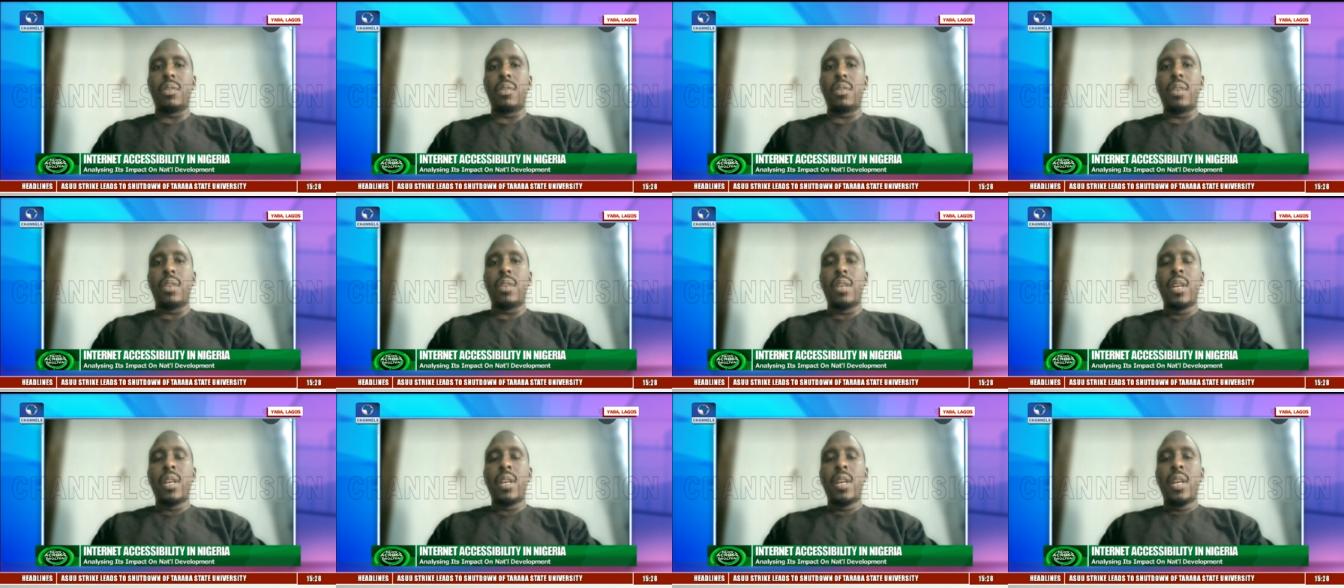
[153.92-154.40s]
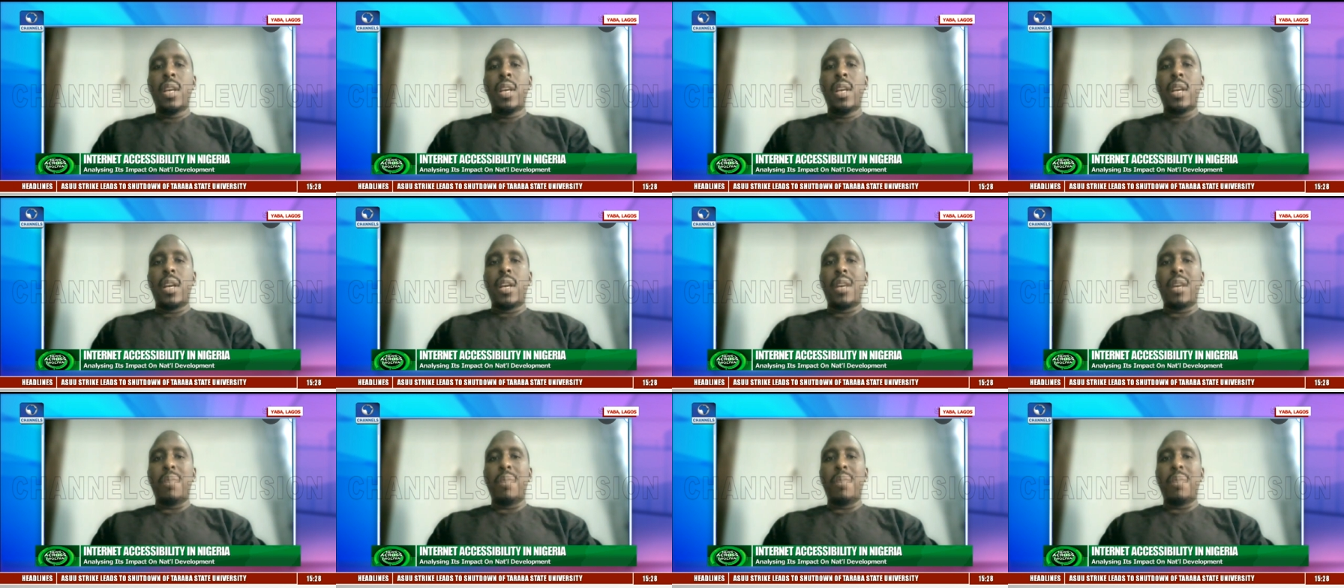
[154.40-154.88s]
So
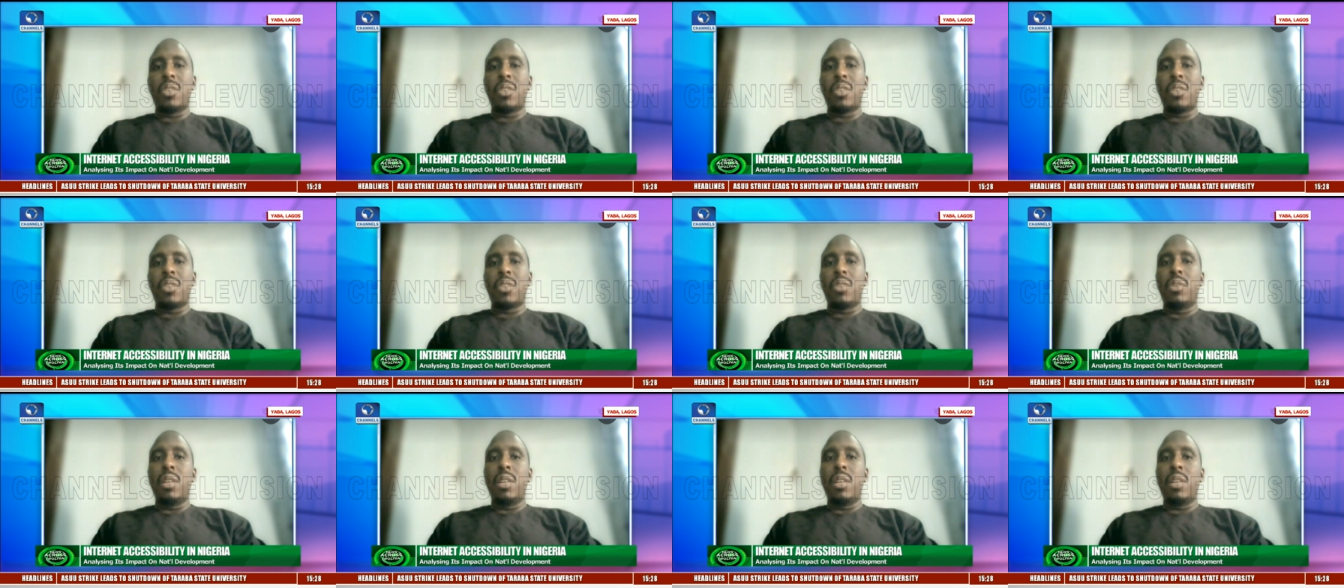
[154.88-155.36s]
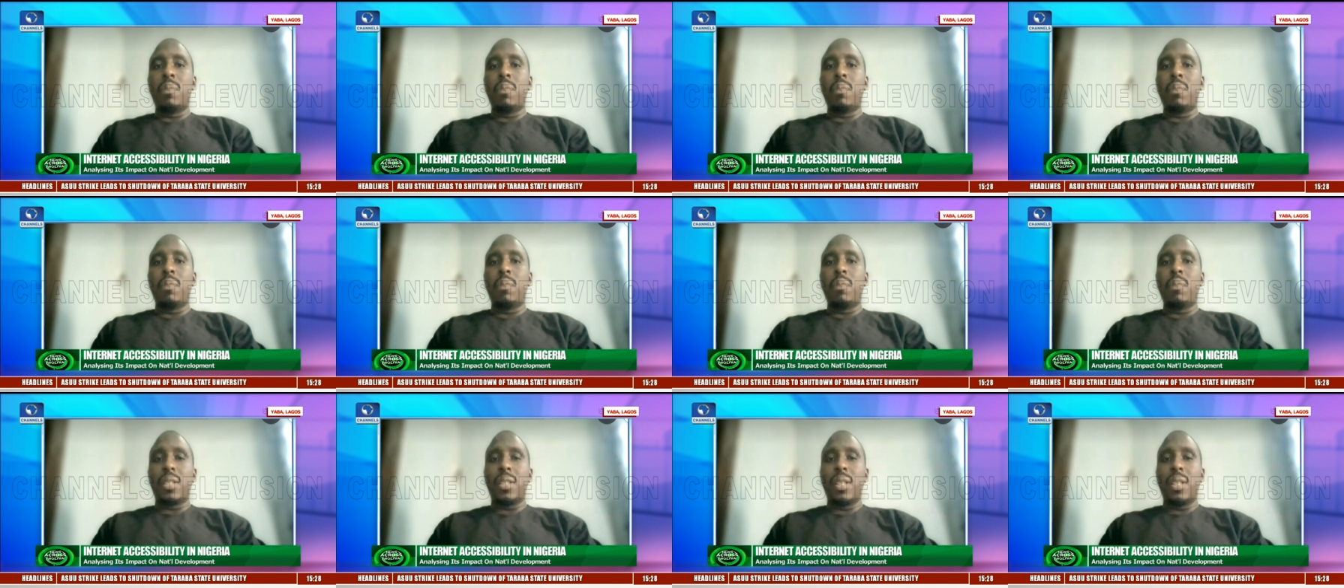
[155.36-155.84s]
it's not only
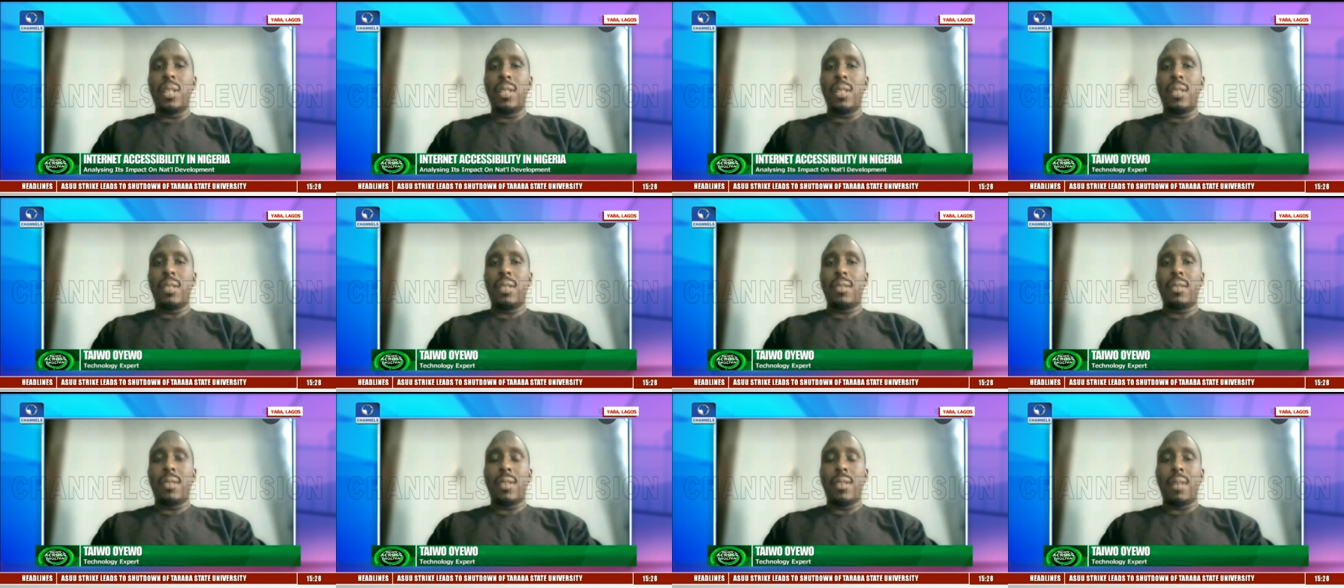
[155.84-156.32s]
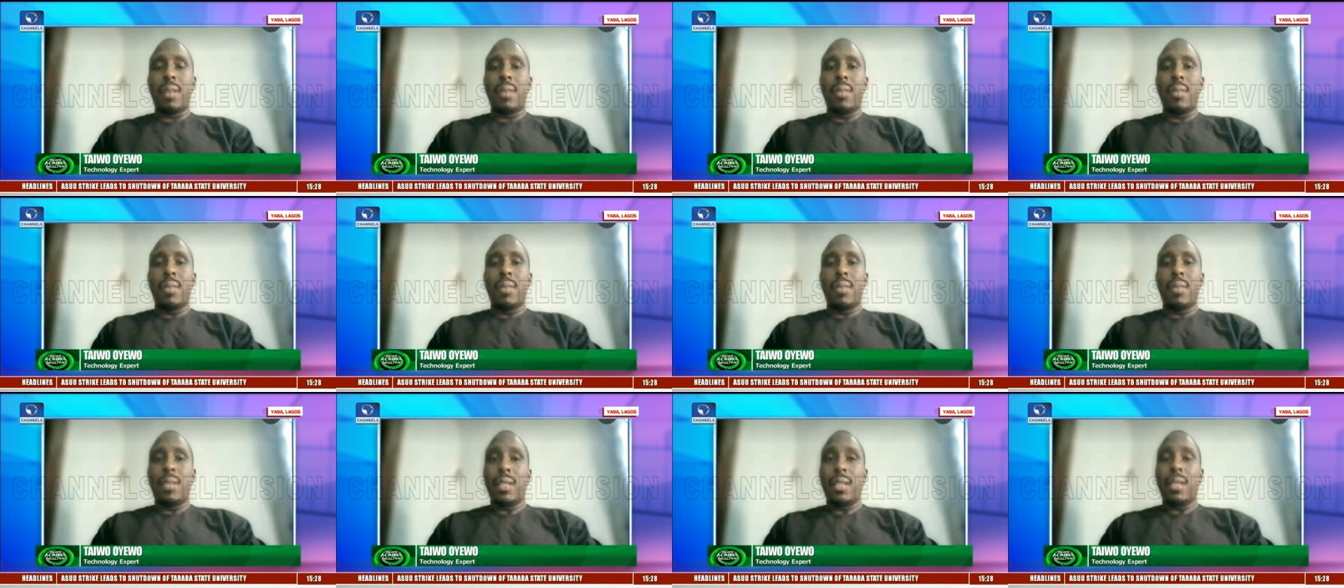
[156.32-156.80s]
important,
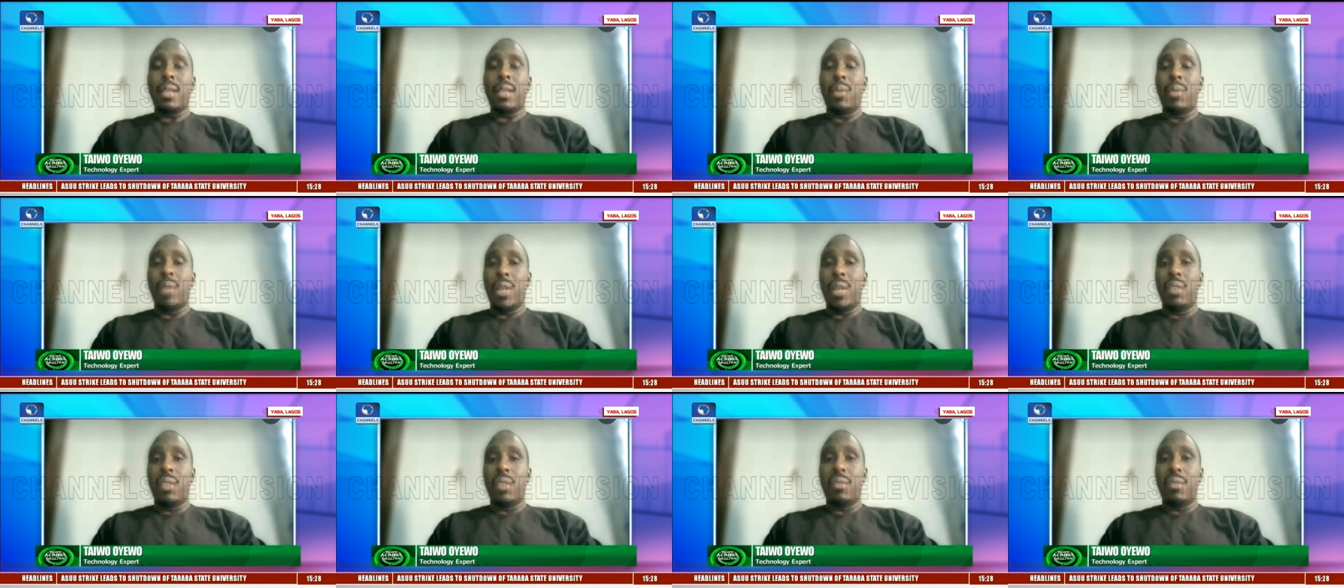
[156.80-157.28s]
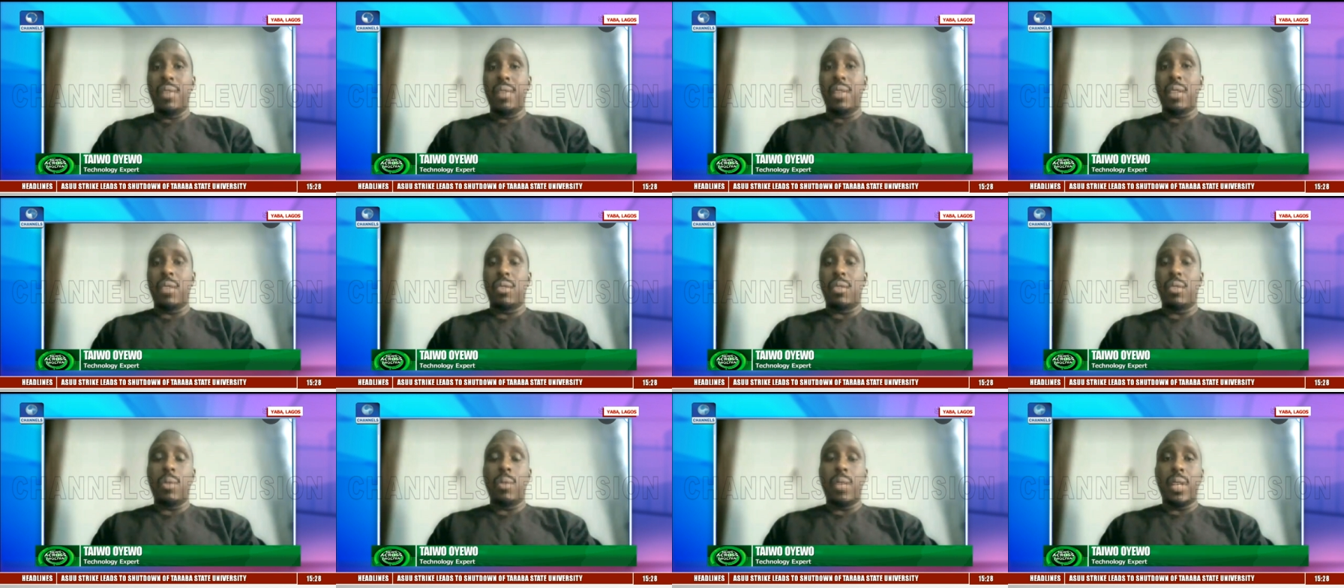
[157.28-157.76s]
it's either we
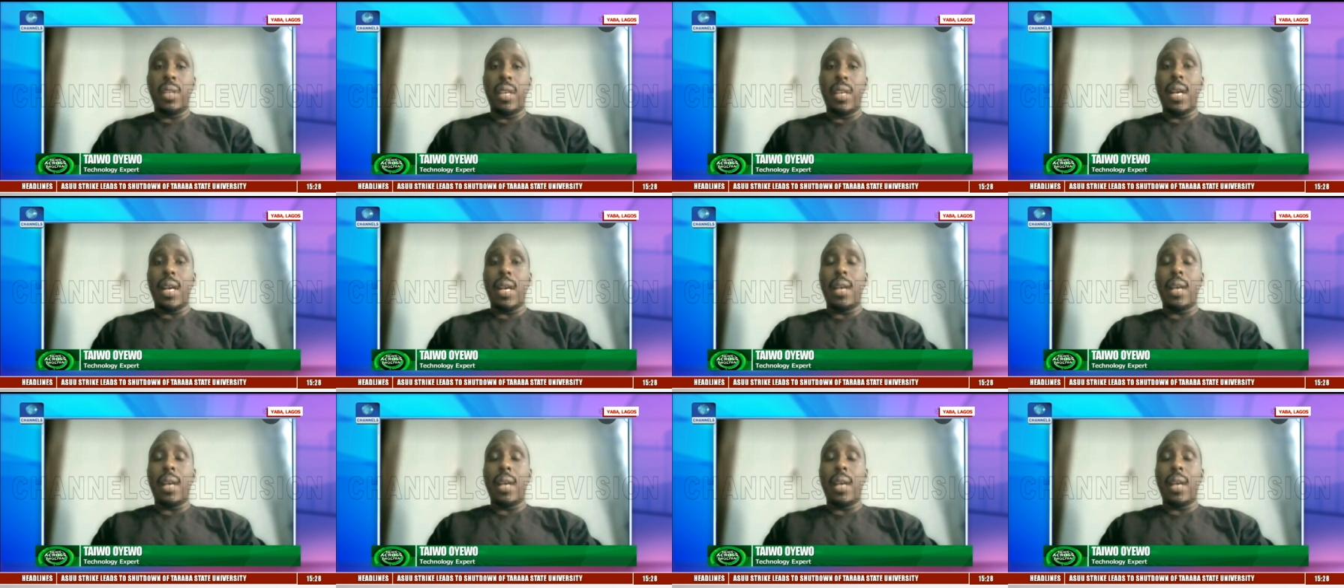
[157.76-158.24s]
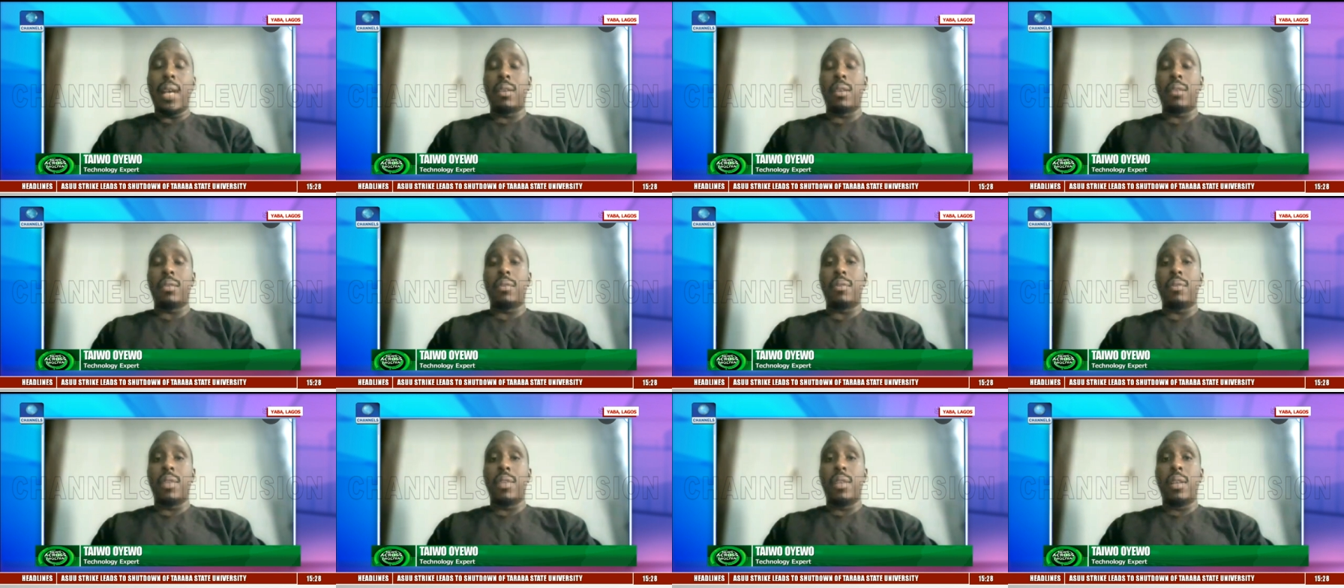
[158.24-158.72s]
innovate or we die as a
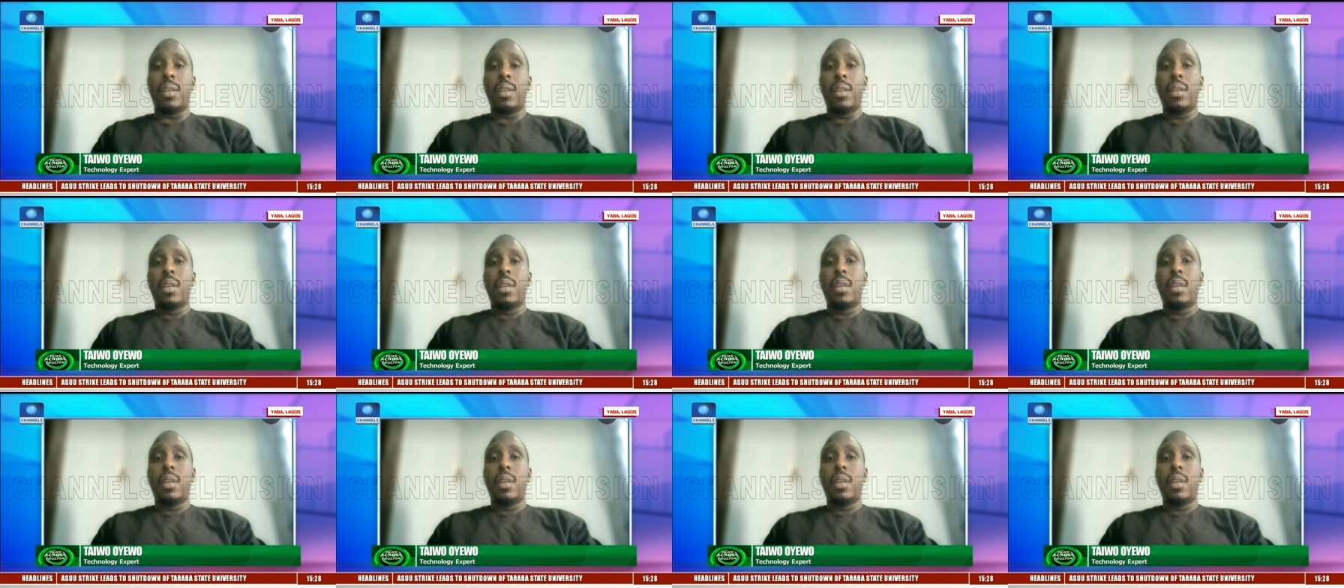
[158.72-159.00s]
country.